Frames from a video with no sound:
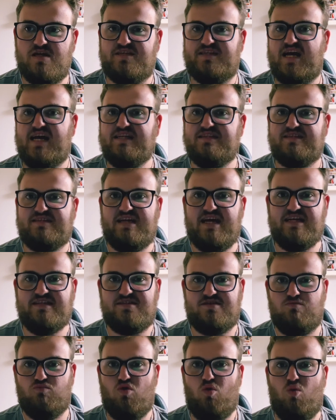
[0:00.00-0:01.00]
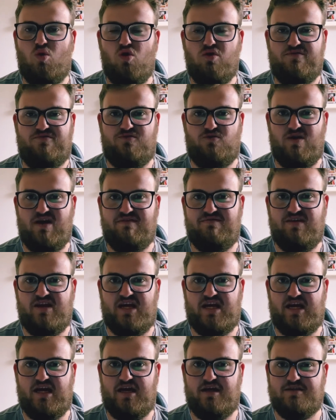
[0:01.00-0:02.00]
Saints need some reward for effort
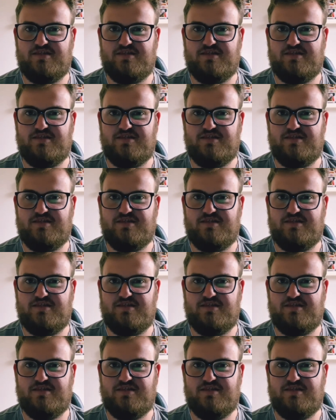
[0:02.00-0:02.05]
here.